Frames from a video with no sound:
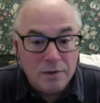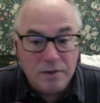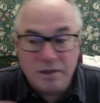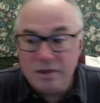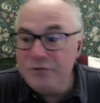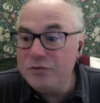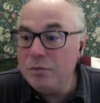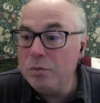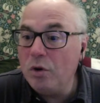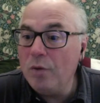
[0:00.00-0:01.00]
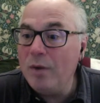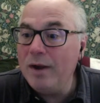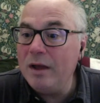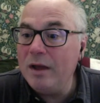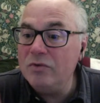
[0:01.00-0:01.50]
the key support right
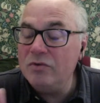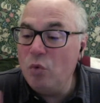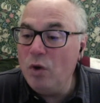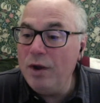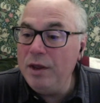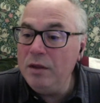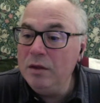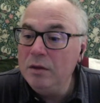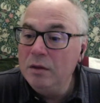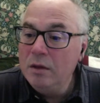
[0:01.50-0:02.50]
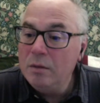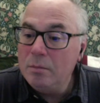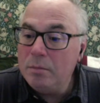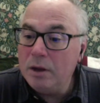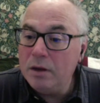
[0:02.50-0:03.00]
now is 20,
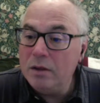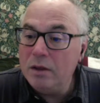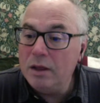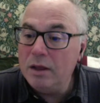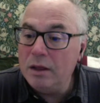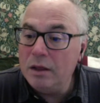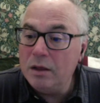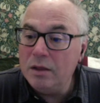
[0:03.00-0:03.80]
but uh,